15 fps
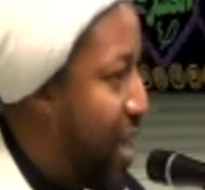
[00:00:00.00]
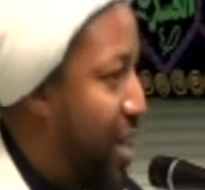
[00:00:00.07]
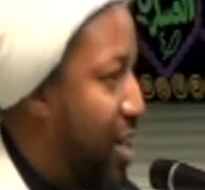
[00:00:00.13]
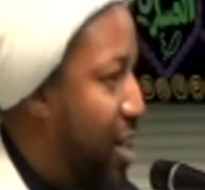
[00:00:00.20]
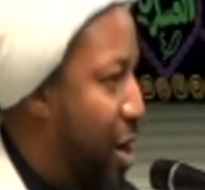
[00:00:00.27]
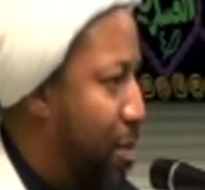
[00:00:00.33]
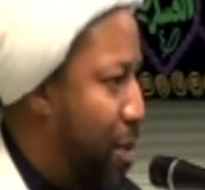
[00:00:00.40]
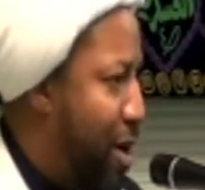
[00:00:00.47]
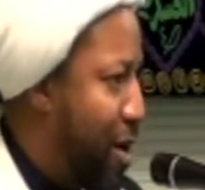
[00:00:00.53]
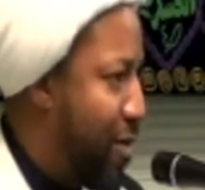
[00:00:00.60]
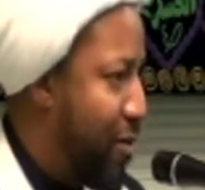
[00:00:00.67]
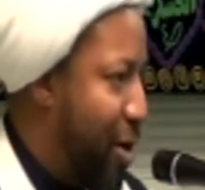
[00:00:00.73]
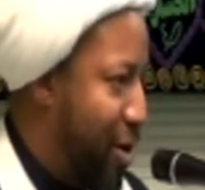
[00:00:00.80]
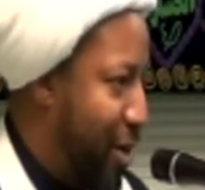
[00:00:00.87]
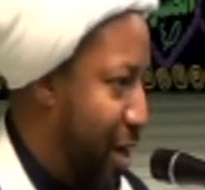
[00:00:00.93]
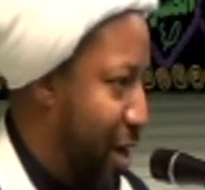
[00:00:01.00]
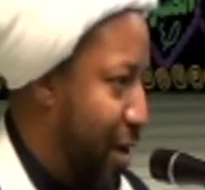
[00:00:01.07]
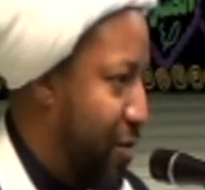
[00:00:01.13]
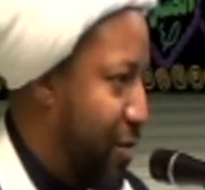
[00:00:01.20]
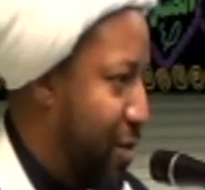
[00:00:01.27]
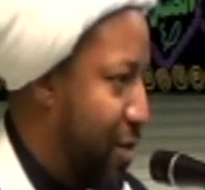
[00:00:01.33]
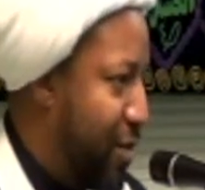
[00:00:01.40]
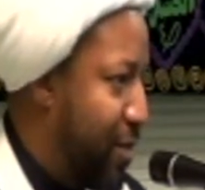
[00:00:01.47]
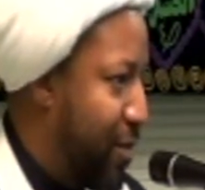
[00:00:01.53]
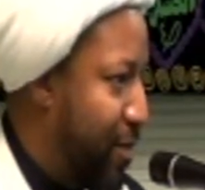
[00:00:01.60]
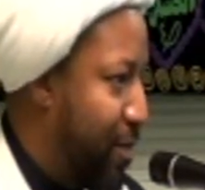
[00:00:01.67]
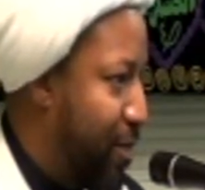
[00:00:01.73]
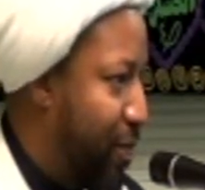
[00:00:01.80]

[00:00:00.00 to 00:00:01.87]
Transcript: making it a part of our lives,